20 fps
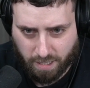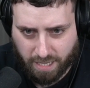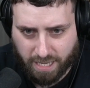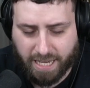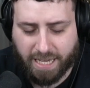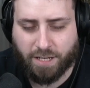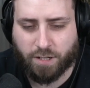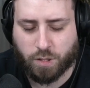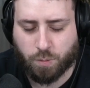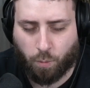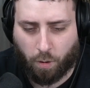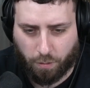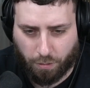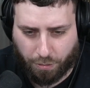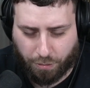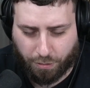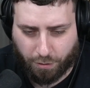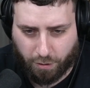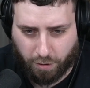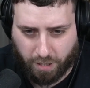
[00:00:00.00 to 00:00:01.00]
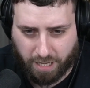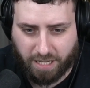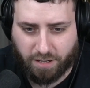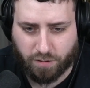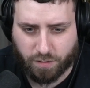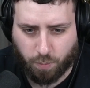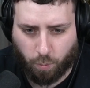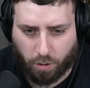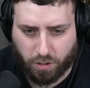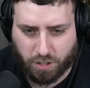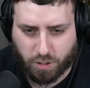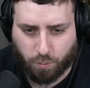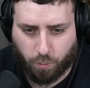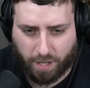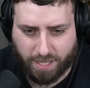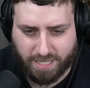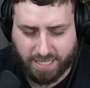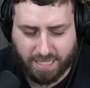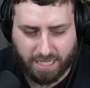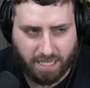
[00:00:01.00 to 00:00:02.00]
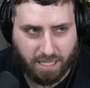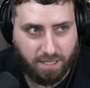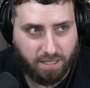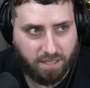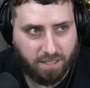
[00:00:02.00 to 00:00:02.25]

He does 130. He does 120.